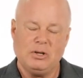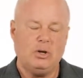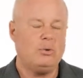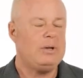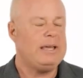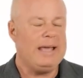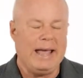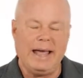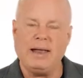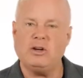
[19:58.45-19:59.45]
You
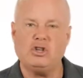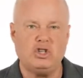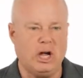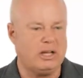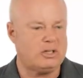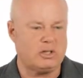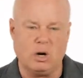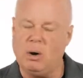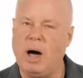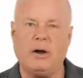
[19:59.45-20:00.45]
can't just
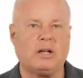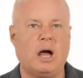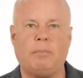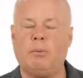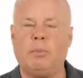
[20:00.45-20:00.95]
throw out a couple